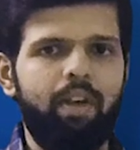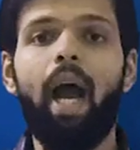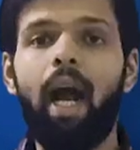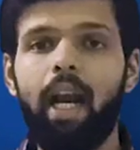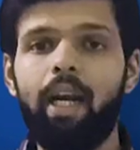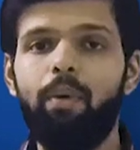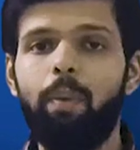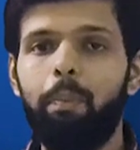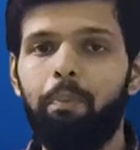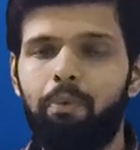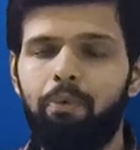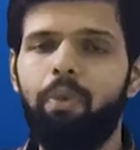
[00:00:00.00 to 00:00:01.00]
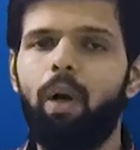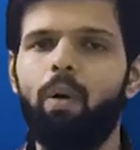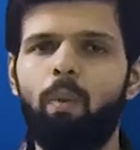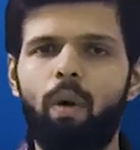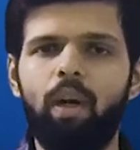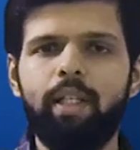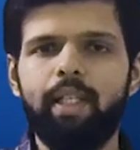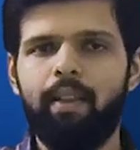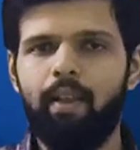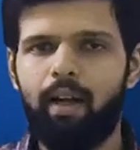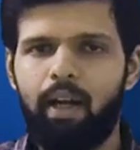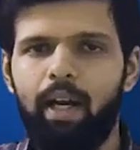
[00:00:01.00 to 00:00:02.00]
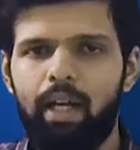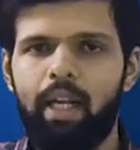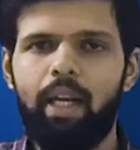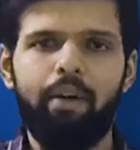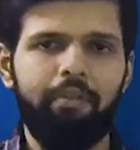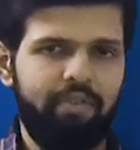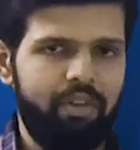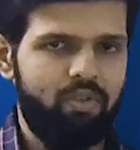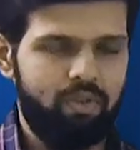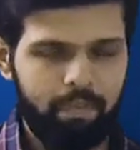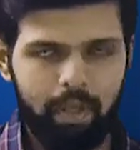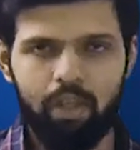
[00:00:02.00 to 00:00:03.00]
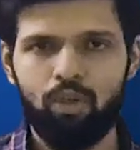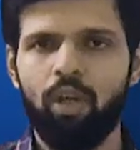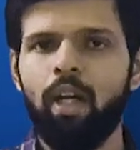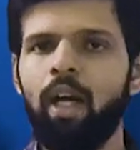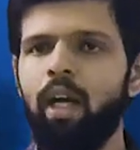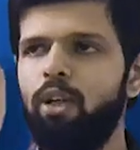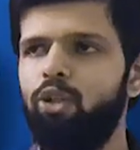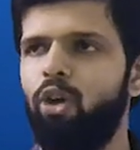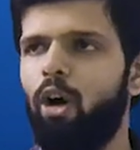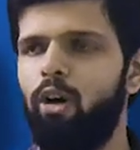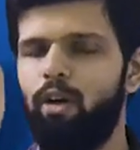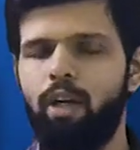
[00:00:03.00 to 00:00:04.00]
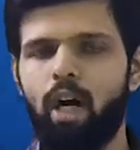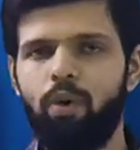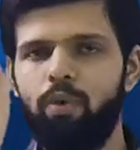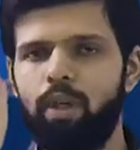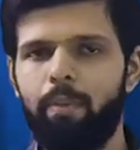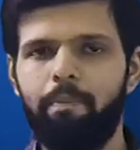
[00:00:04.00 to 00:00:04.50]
and to improve the quality and the content of your speech, jot down